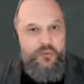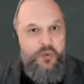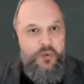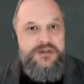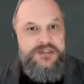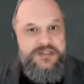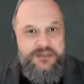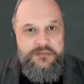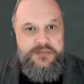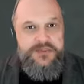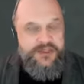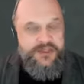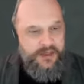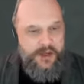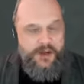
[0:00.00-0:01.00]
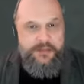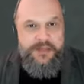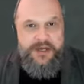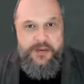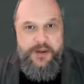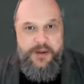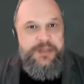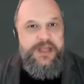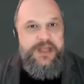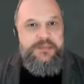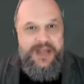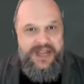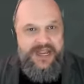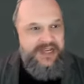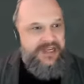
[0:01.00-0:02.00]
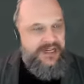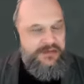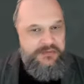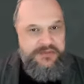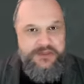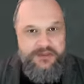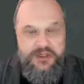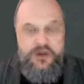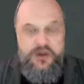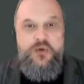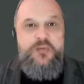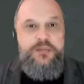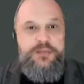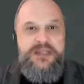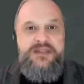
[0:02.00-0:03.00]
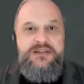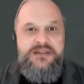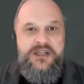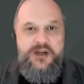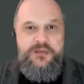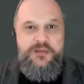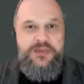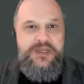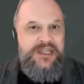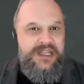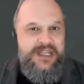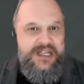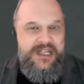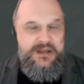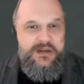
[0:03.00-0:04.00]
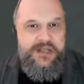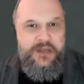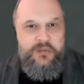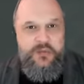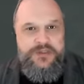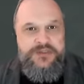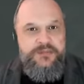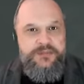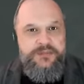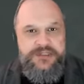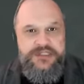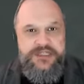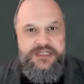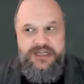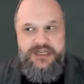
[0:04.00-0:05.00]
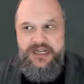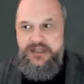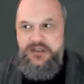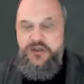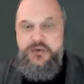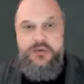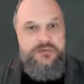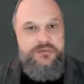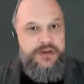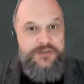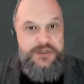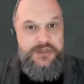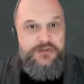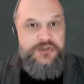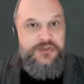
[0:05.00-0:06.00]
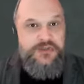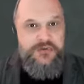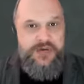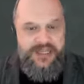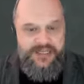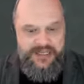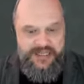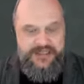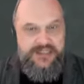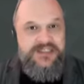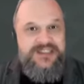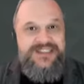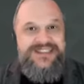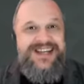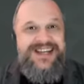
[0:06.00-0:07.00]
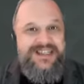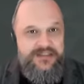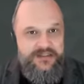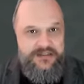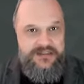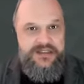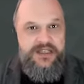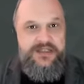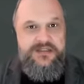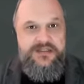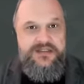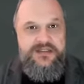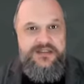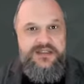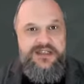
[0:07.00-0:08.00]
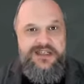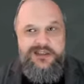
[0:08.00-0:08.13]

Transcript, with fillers: whilst it was a, a you know a big bang and it was a long build up, it, it wasn't particularly new and revolutionary in the standard sense.